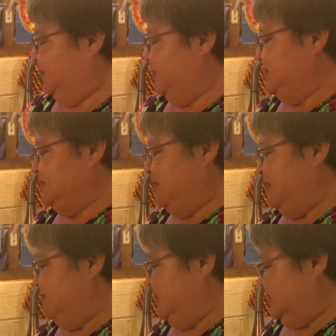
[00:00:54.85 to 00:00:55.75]
The reason
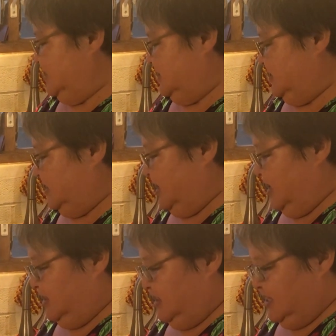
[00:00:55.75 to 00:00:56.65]
why we
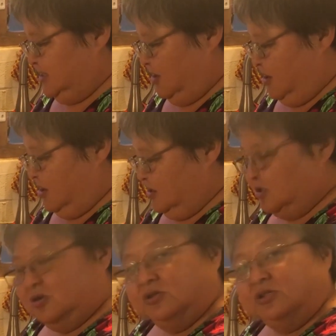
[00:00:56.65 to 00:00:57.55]
cut these all so